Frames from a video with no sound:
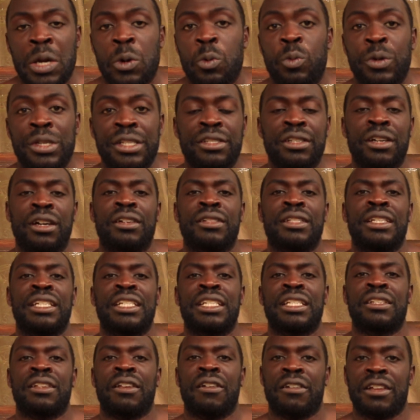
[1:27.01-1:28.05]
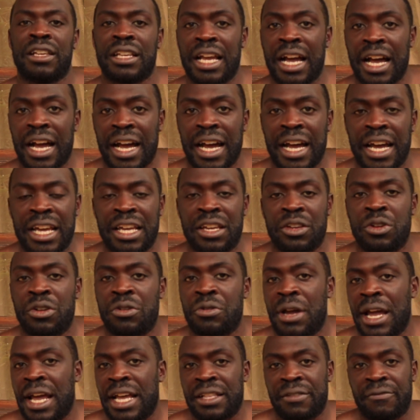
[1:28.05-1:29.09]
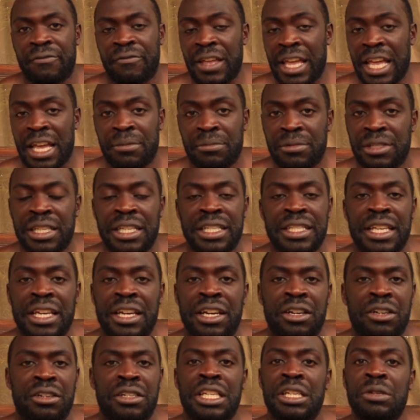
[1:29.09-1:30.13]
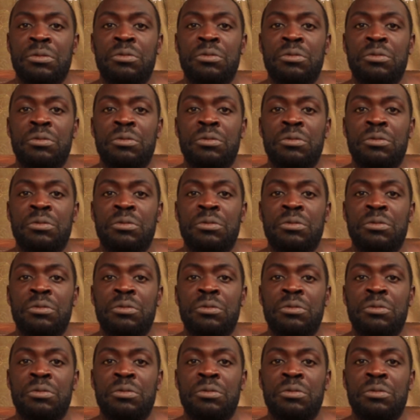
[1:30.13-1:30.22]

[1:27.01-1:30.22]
We saw this guy who had family there. He